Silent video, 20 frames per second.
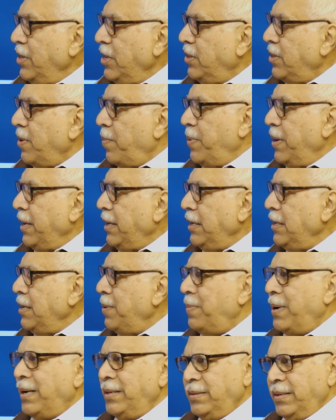the Tablighi
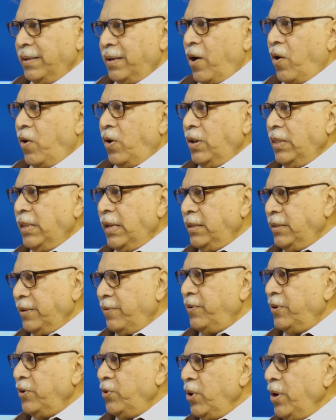Jamaat, all that they
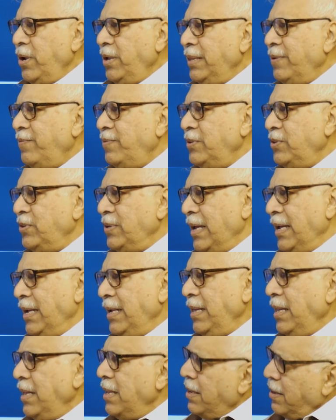were doing, they were
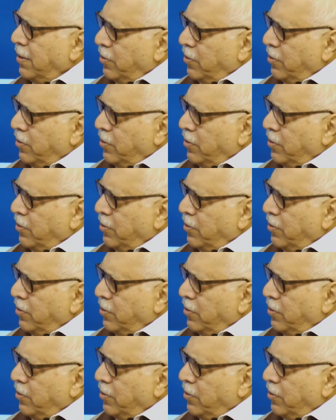saying,